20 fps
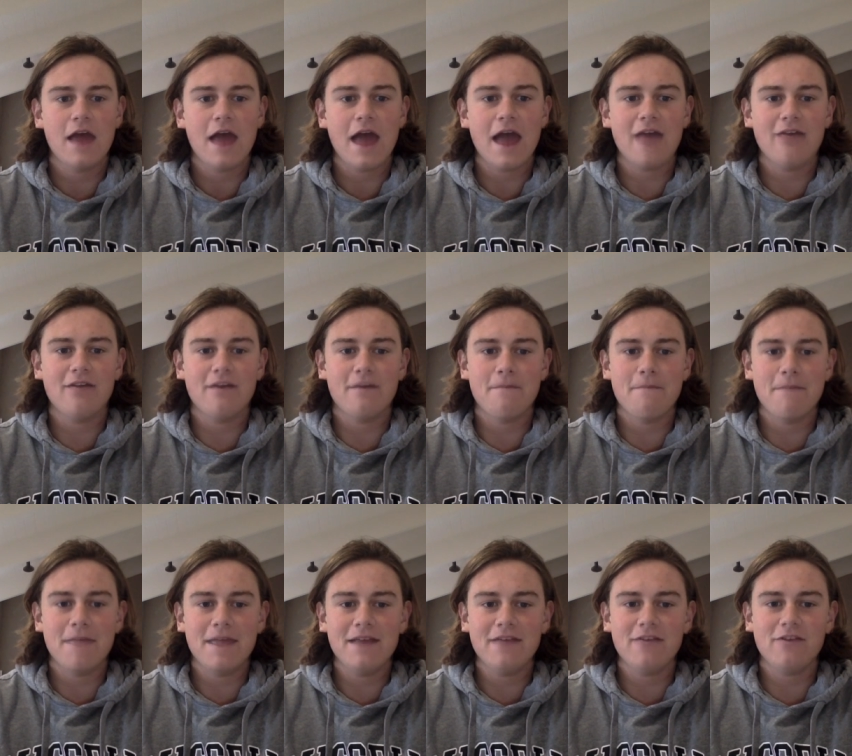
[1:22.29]
As a
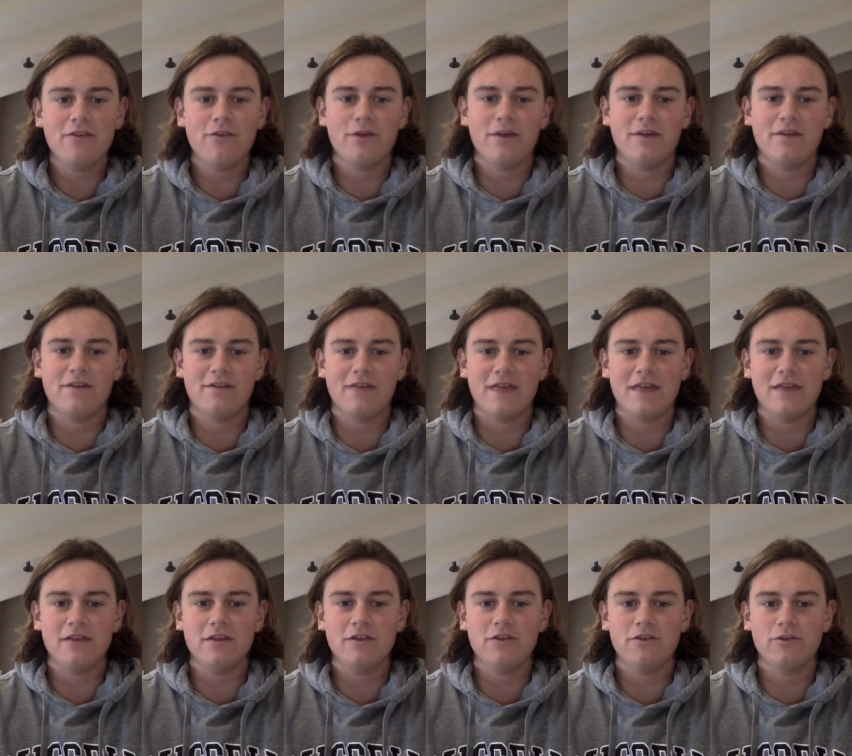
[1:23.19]
means to extend
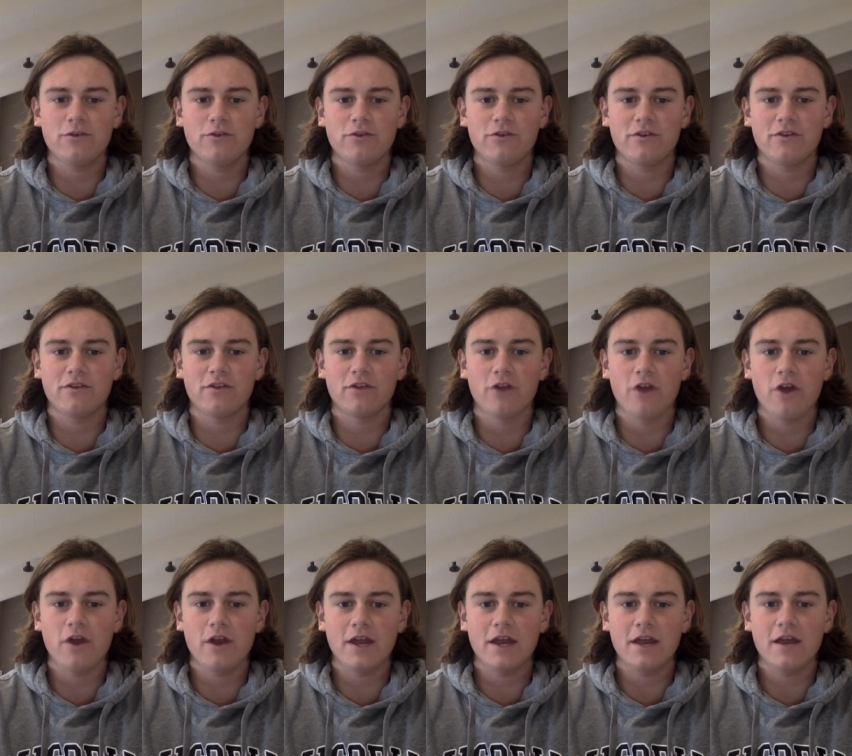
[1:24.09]
the children's
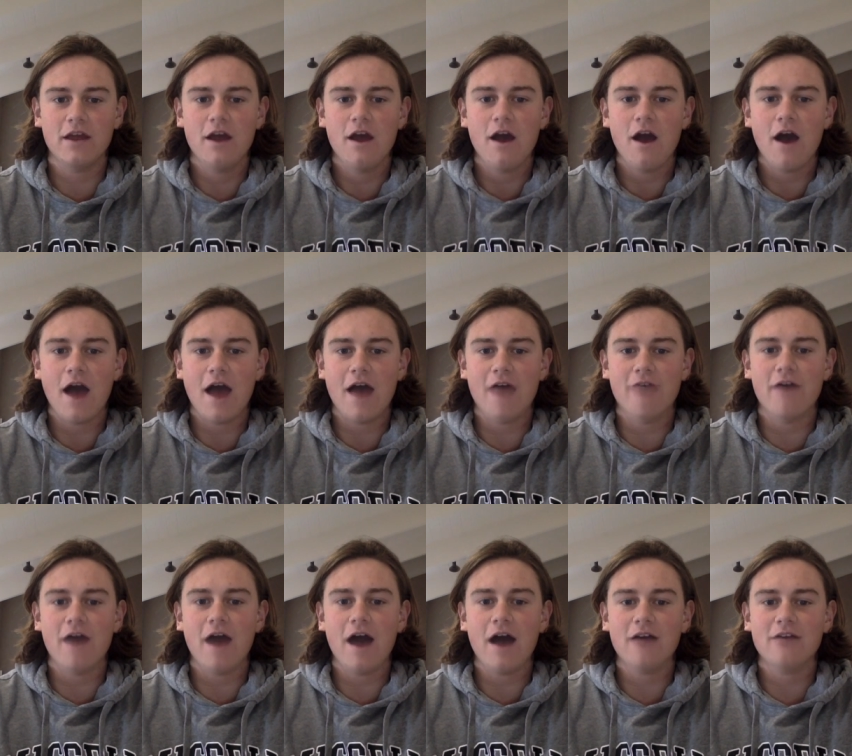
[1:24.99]
learning, I have
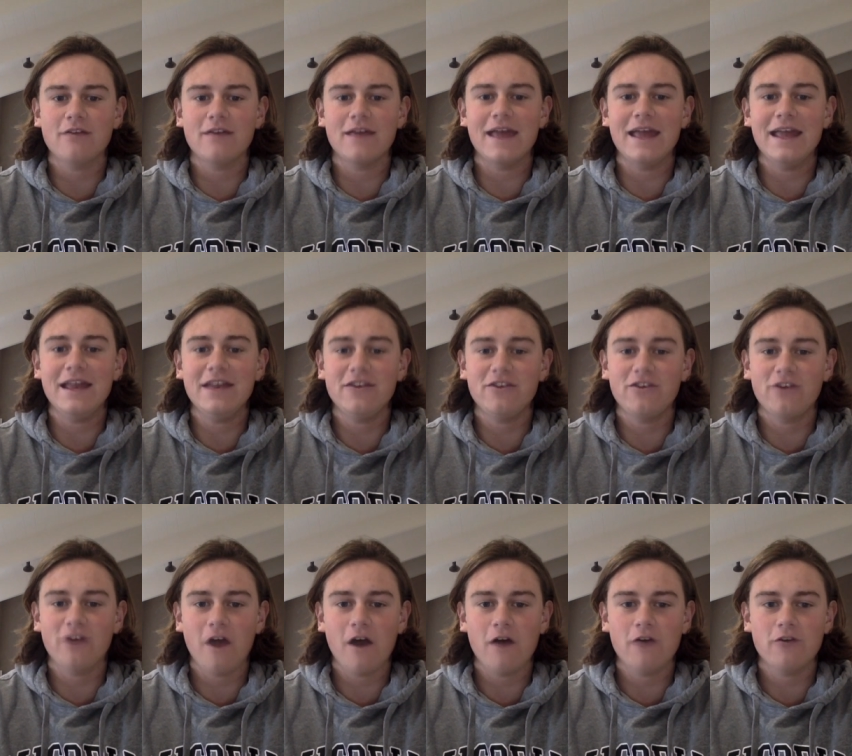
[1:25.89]
asked each
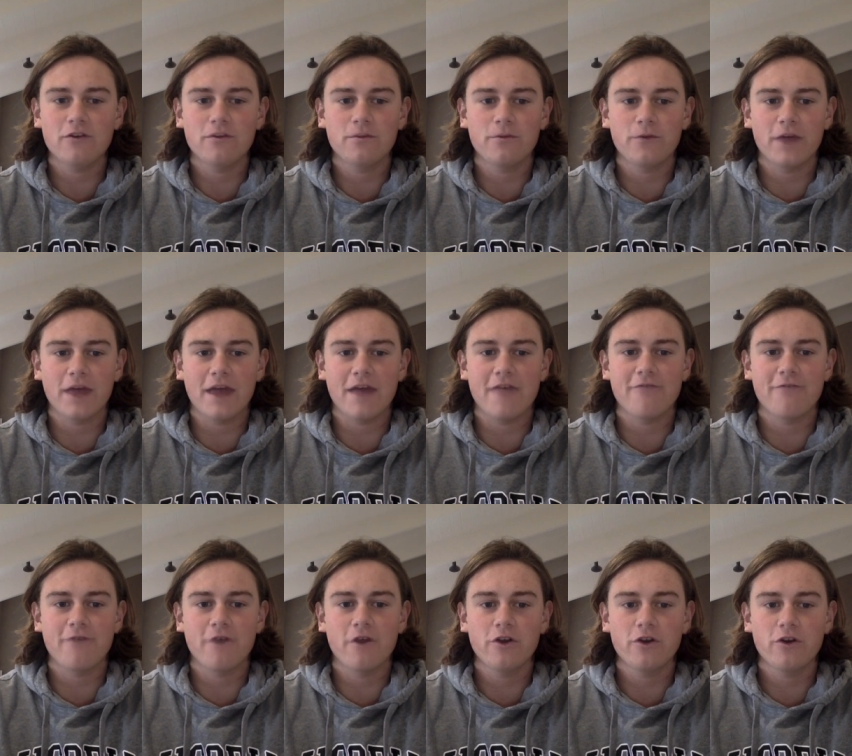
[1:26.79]
child to bring a
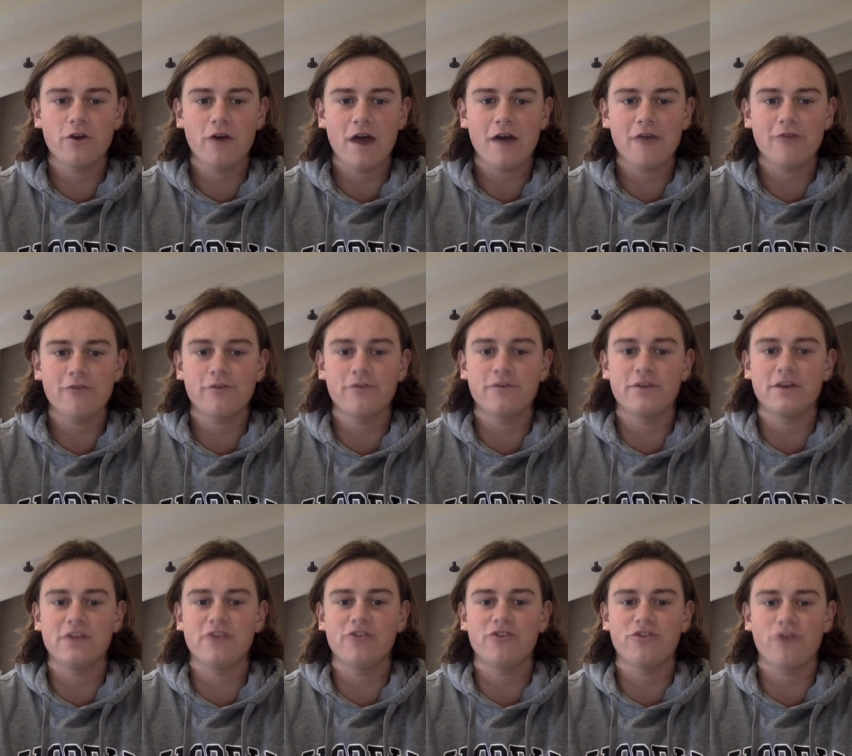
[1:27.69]
photograph of an
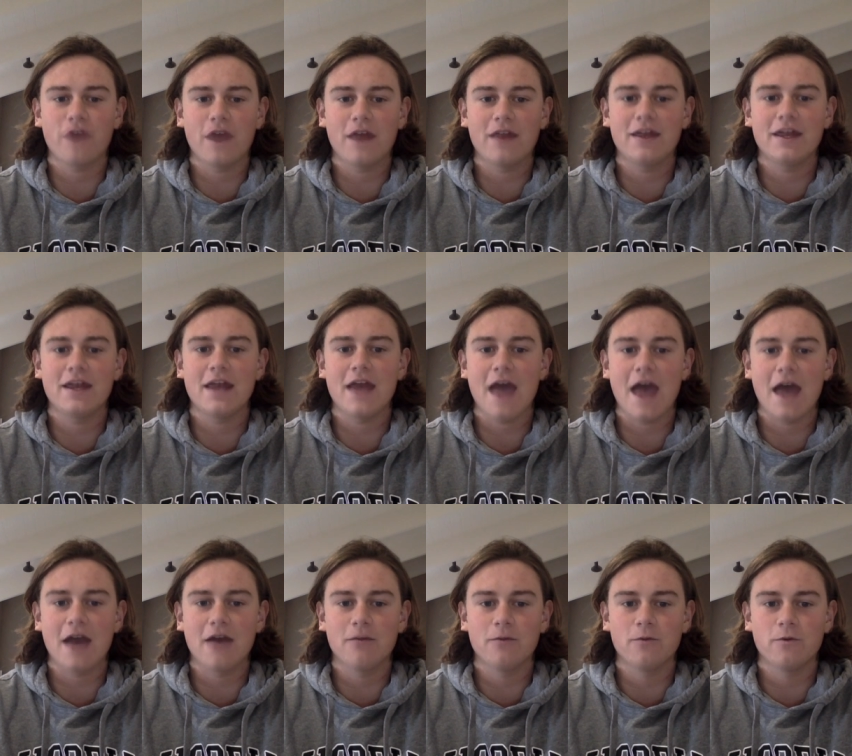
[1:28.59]
Australian
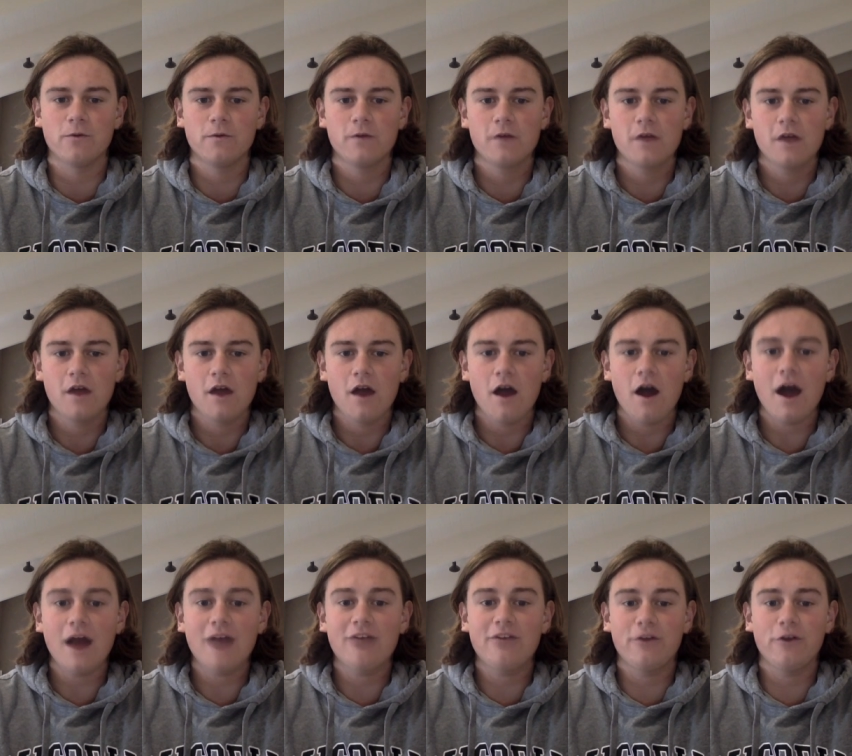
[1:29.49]
animal.
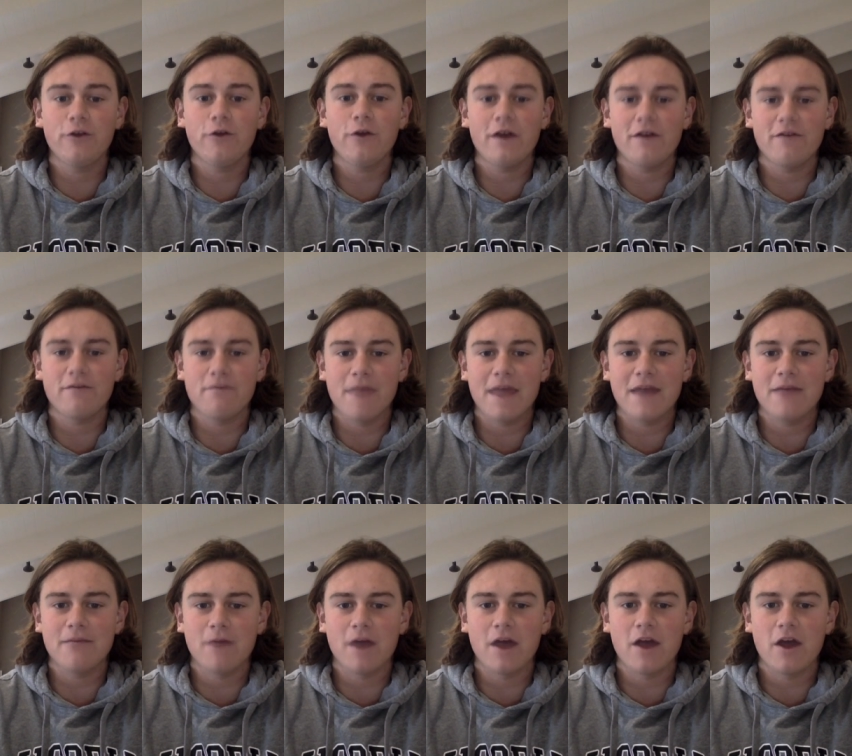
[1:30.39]
I too have made
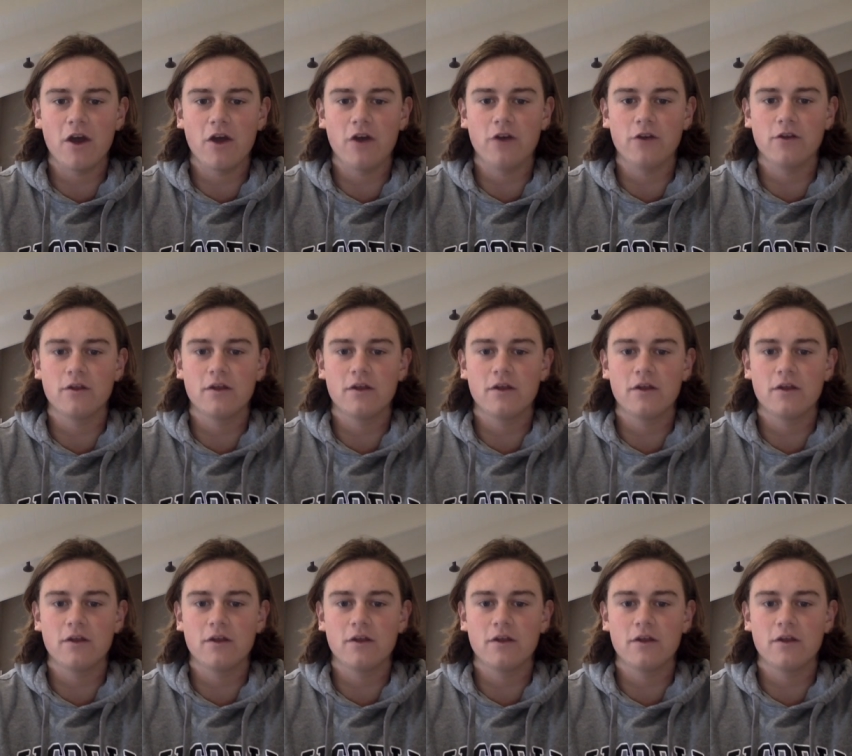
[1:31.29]
my own.